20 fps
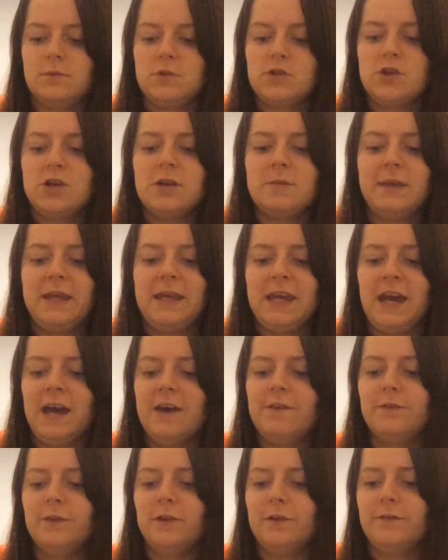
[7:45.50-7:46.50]
I'm trying to be
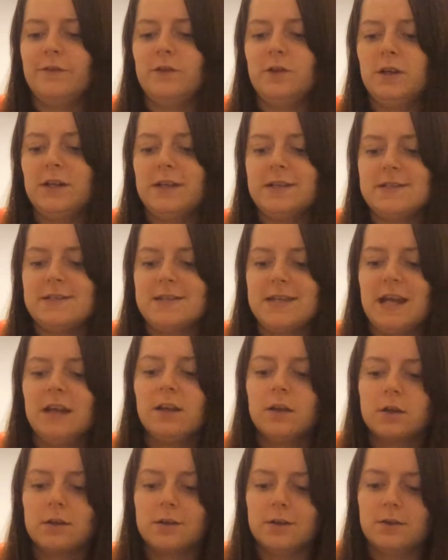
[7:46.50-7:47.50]
careful. I feel like it's
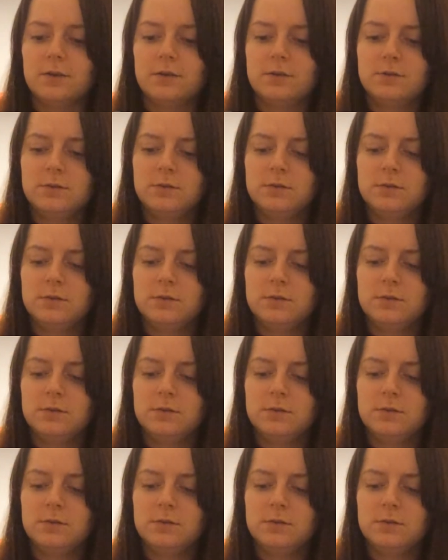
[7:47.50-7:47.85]
delicate.